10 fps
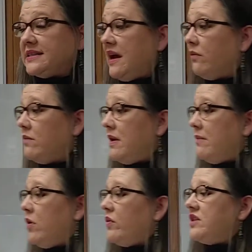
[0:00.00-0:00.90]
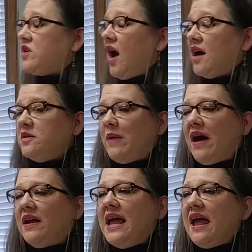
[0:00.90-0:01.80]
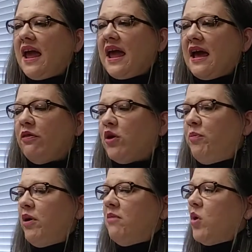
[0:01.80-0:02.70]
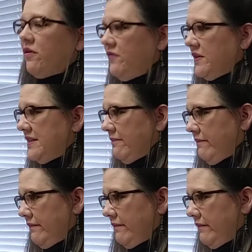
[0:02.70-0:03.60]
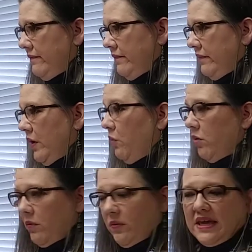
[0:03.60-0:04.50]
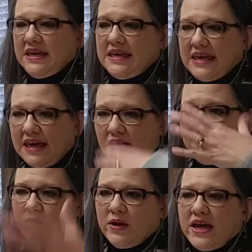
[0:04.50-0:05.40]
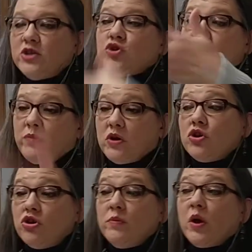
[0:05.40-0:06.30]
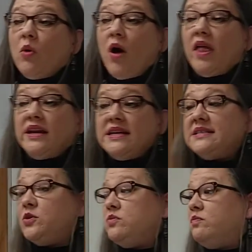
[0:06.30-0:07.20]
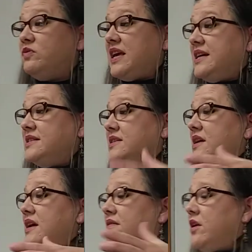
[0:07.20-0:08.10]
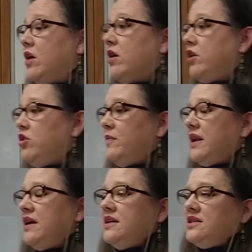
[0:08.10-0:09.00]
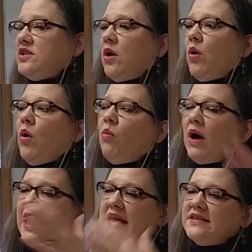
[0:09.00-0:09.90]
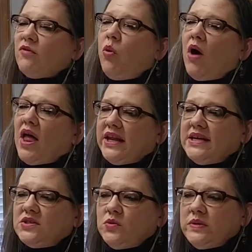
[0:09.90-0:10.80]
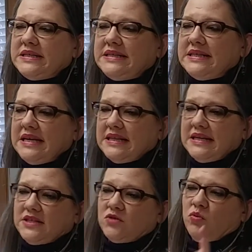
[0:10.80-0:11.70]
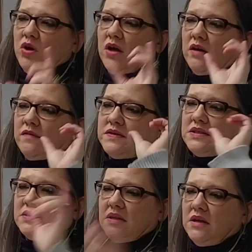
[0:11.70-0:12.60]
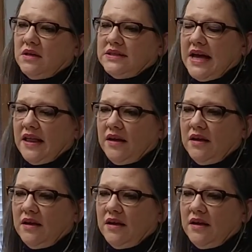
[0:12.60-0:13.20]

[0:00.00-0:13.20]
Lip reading: Now remember, we talked about anthropomorphism, where we attribute human qualities to things that are not human. So, what kinds of qualities do we see in these wolves? Talon?